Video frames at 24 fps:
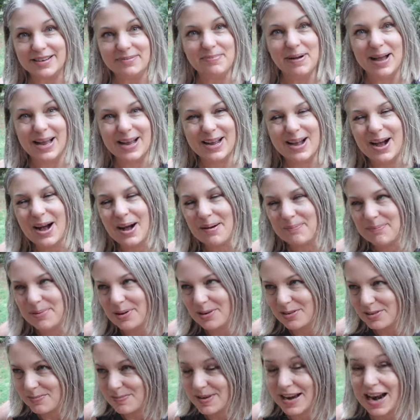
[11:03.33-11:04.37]
in my
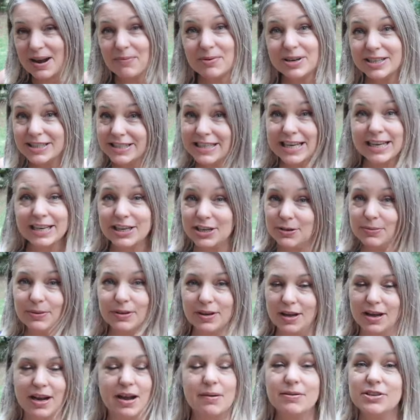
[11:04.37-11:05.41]
compost bin. I would take you
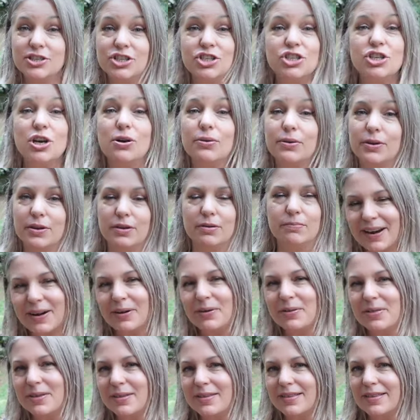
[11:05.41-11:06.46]
along, I would show you. I
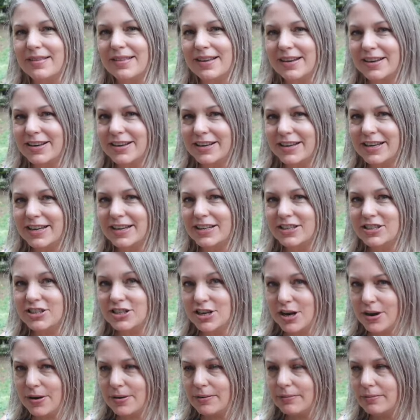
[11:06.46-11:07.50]
know this is a cooking
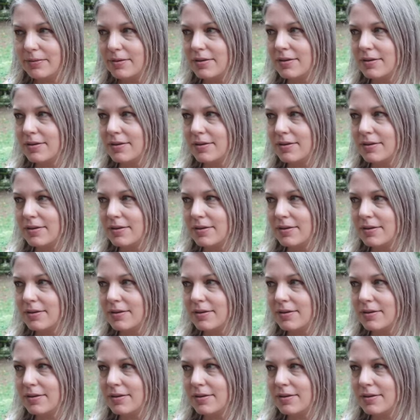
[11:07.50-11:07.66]
show,